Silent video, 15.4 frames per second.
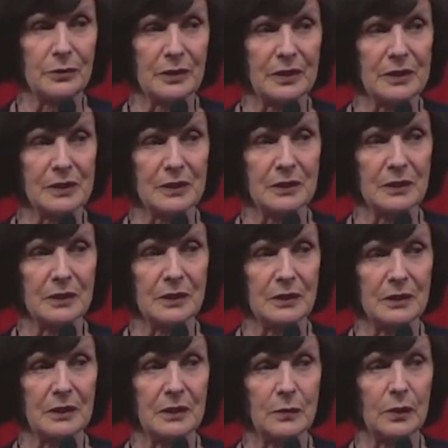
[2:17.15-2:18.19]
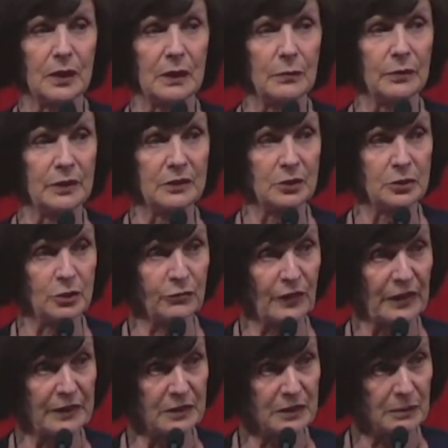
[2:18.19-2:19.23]
I said, well, did you
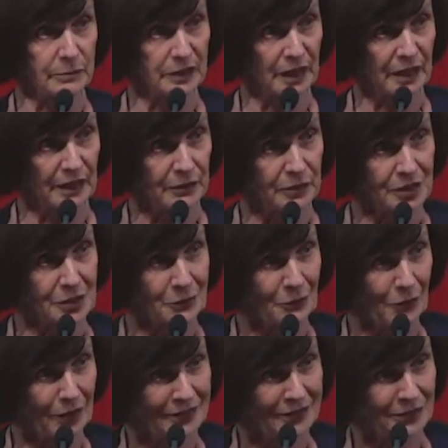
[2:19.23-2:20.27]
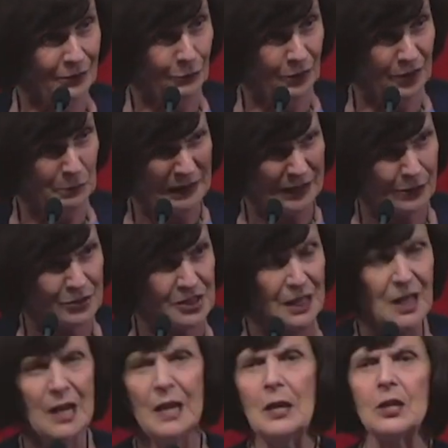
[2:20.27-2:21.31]
find something else wrong with me? He goes,
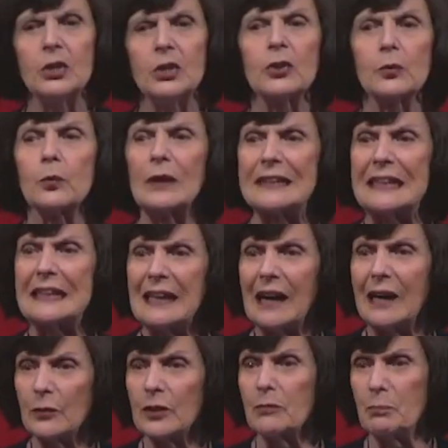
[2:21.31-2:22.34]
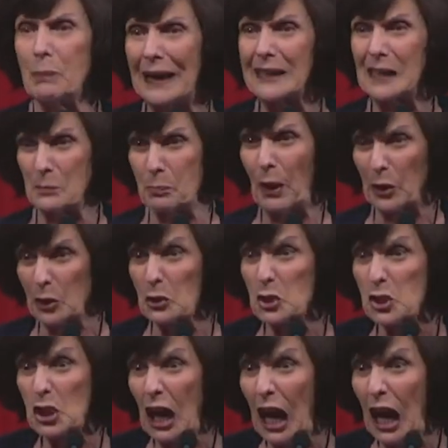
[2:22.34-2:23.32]
you're running out of body parts,